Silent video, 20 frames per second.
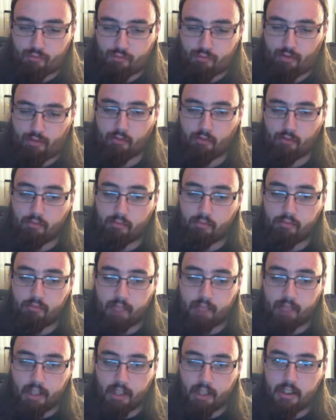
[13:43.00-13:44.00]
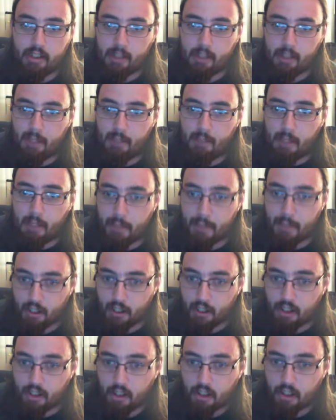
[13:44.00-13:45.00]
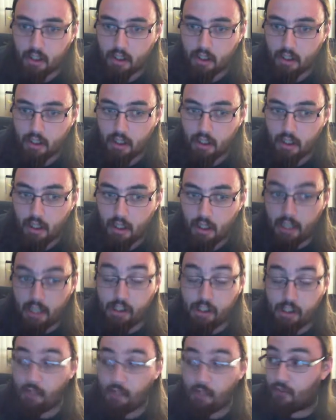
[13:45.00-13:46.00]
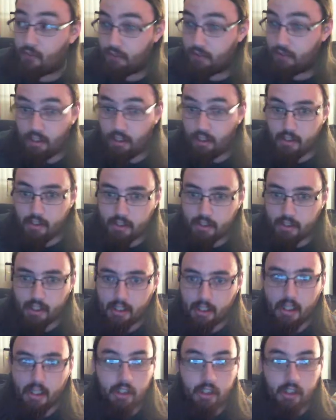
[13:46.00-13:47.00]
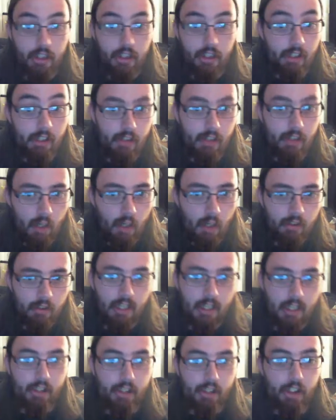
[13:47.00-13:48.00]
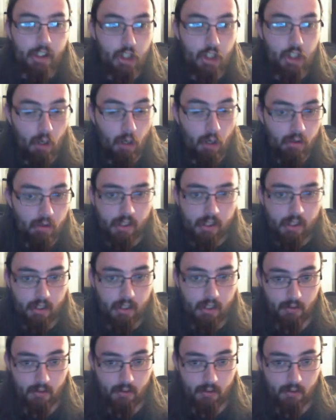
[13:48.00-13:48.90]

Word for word: crazy big bitch, and she flaunts it. She knows it, and she shows it.